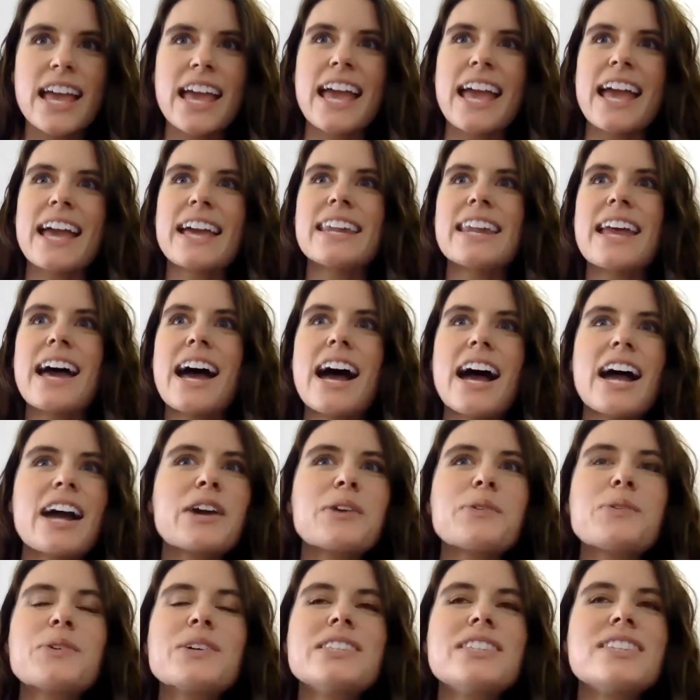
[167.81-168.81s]
And I
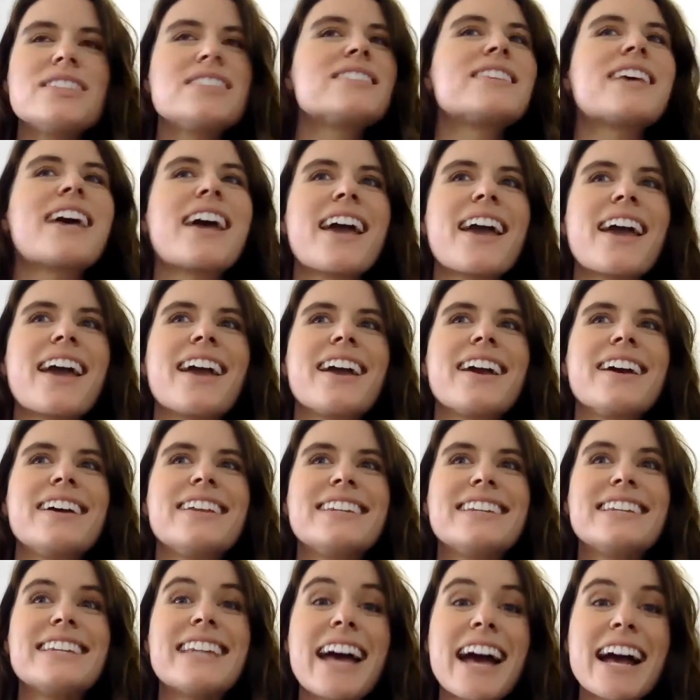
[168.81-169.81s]
would say
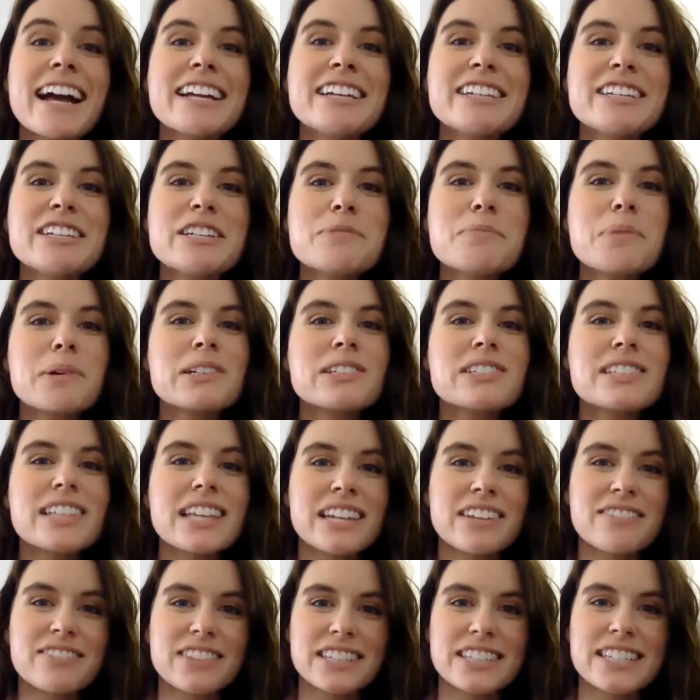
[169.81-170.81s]
90%
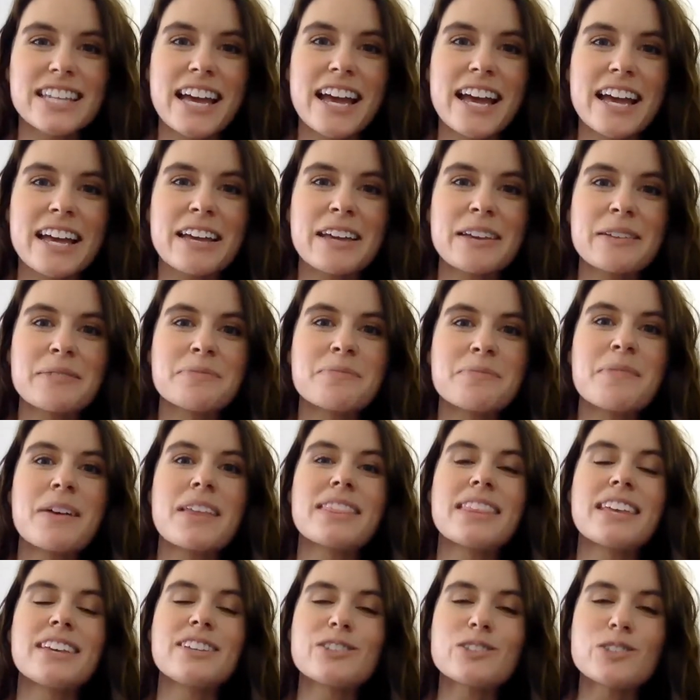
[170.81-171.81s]
of the time
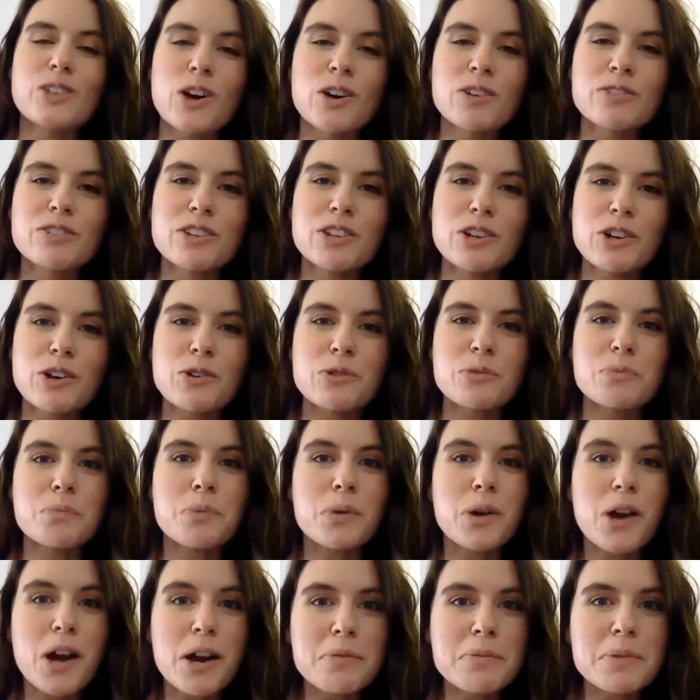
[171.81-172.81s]
they solved their own
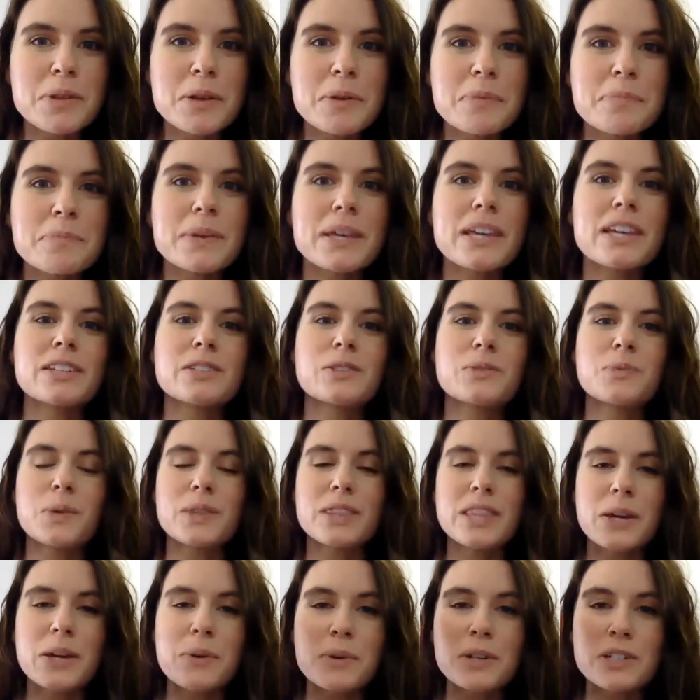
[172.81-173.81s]
problem because what
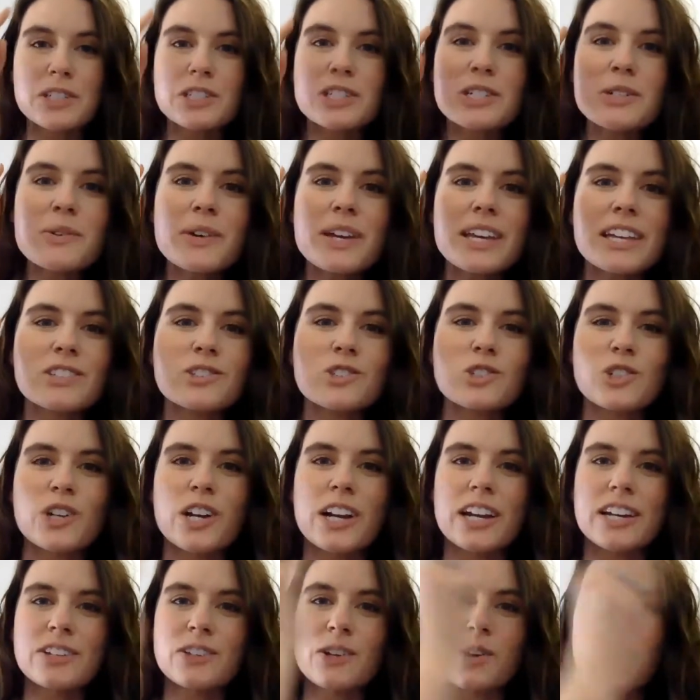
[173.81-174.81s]
they were doing is
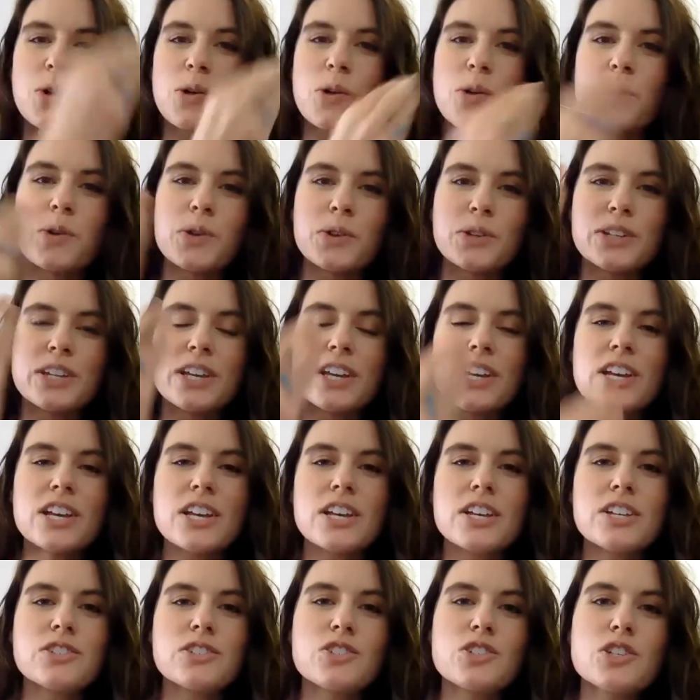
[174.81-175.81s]
trying to hold
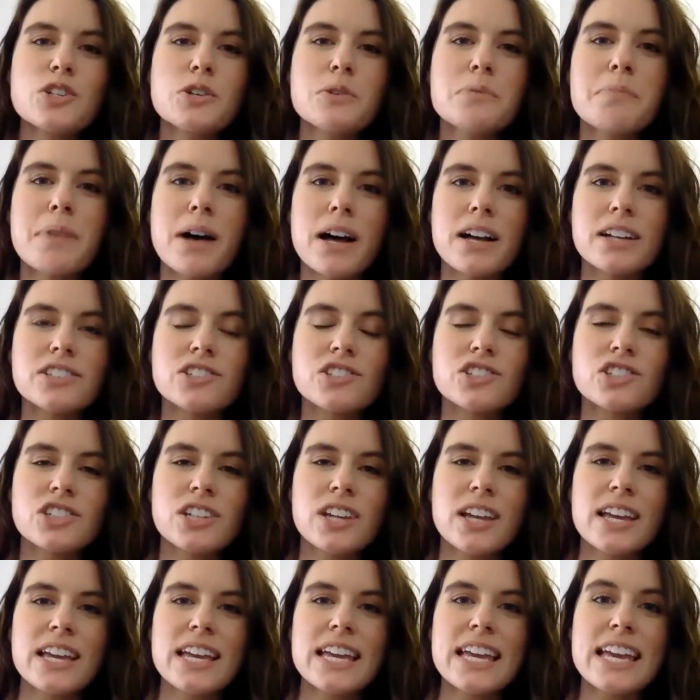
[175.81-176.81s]
too much
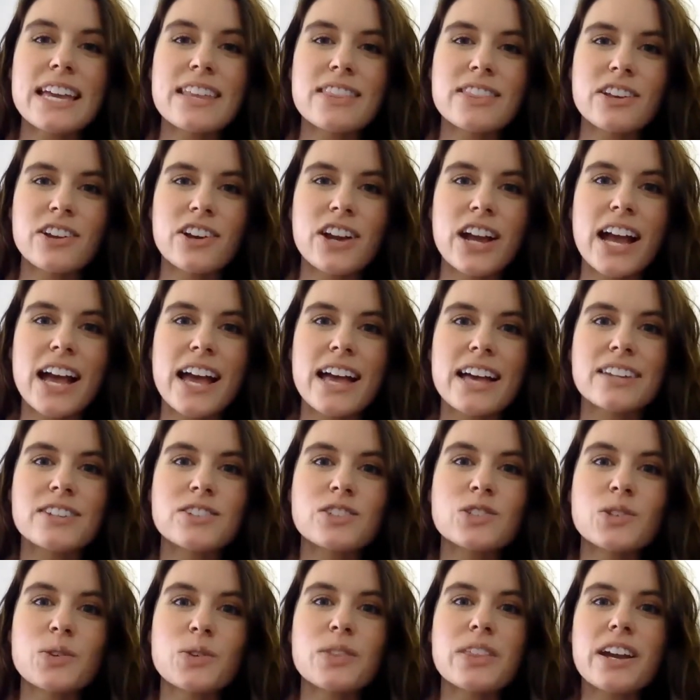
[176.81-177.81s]
in their head.
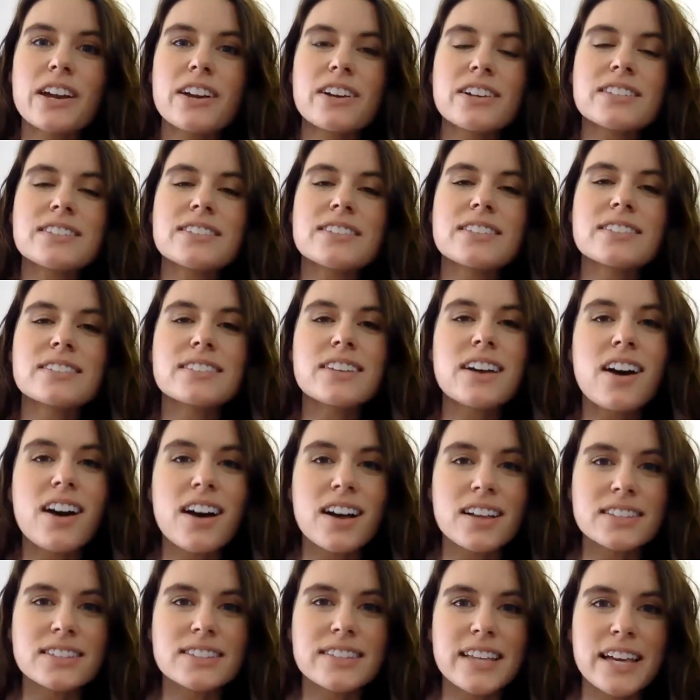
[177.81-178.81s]
So there is this
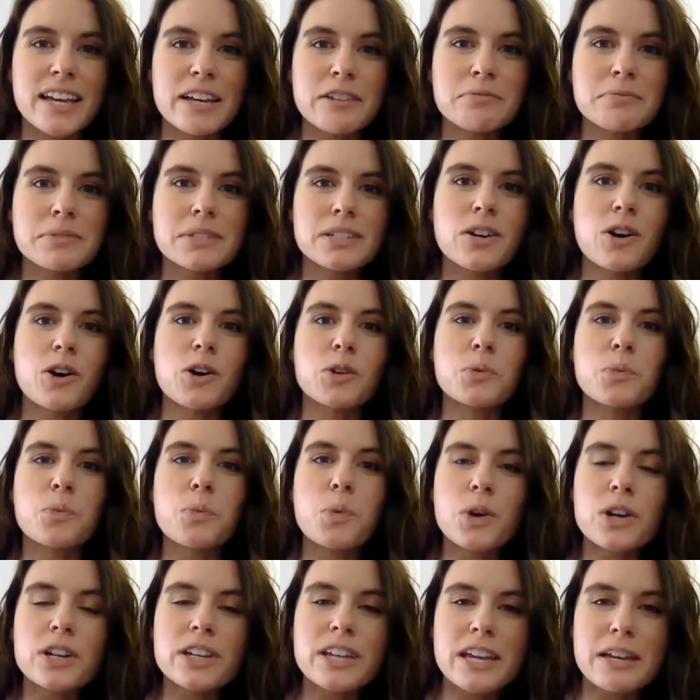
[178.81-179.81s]
concept called
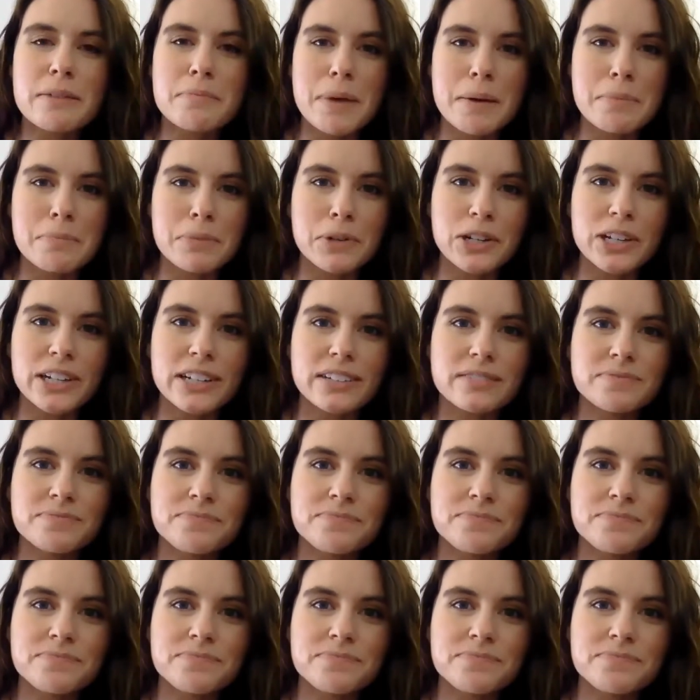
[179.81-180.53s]
working memory.